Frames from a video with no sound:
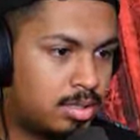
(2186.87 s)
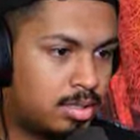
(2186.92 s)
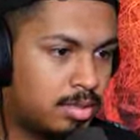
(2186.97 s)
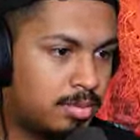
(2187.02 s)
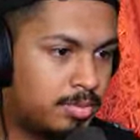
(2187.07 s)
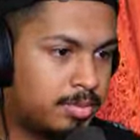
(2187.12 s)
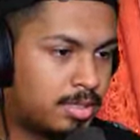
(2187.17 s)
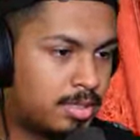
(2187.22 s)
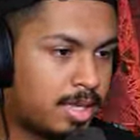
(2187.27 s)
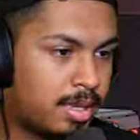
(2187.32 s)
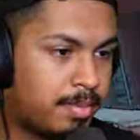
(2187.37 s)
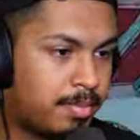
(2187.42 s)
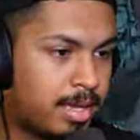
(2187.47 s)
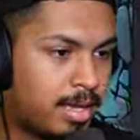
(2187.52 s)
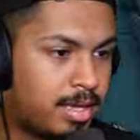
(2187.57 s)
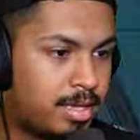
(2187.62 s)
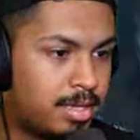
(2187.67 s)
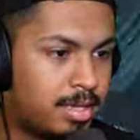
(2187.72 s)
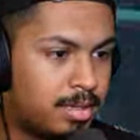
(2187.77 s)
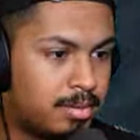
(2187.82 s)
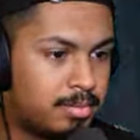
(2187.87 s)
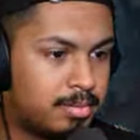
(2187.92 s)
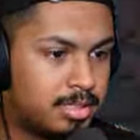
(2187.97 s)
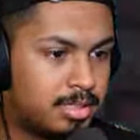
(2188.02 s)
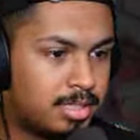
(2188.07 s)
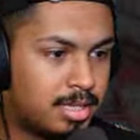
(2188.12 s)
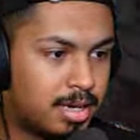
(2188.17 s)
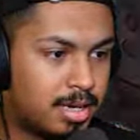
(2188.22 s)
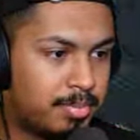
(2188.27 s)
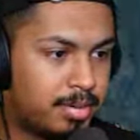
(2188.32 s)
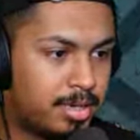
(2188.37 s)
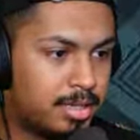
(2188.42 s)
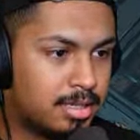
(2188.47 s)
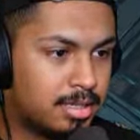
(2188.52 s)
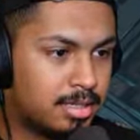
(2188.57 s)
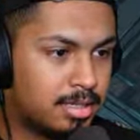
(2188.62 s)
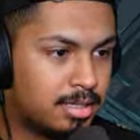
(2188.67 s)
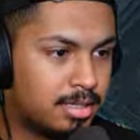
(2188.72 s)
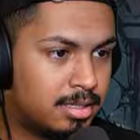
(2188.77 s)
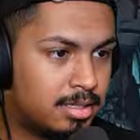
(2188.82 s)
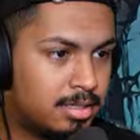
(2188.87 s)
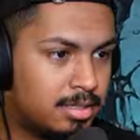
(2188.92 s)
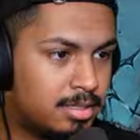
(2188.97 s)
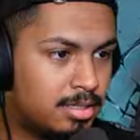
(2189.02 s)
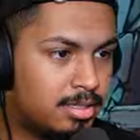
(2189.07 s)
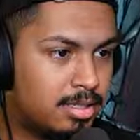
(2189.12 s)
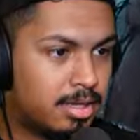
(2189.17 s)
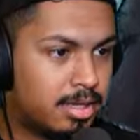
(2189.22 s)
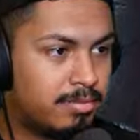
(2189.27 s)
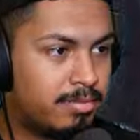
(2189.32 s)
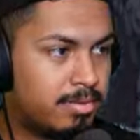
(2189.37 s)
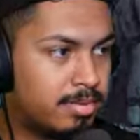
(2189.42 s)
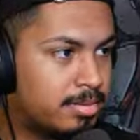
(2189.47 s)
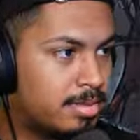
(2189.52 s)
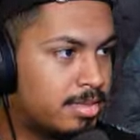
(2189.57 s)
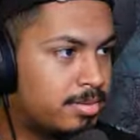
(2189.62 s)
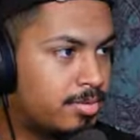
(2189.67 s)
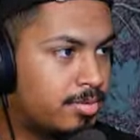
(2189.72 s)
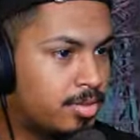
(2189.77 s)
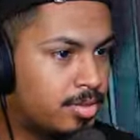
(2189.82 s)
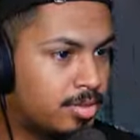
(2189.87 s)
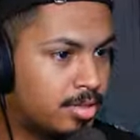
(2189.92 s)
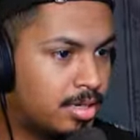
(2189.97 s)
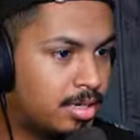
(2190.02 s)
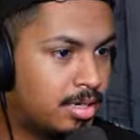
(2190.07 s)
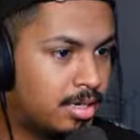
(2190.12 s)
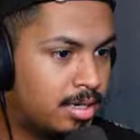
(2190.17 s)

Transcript: Almost ain't make it, but shit, I probably get a jump from the floor.